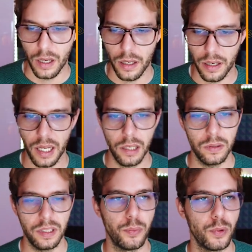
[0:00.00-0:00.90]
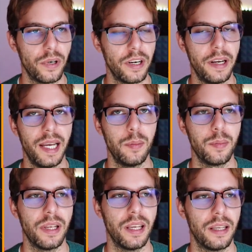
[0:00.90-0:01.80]
Now, if we run our app
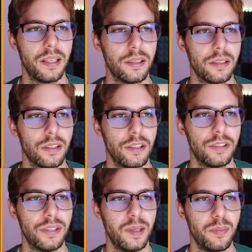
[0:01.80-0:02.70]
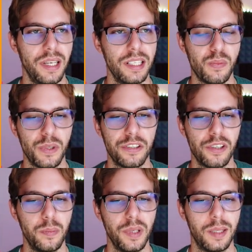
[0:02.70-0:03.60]
and go to that page, we
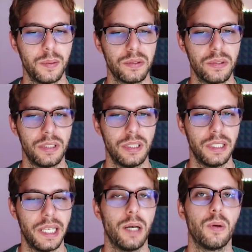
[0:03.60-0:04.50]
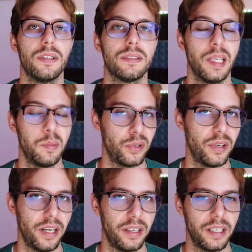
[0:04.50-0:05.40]
should be able to see our
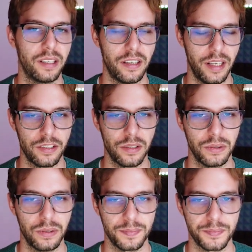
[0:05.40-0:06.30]
temporary credentials.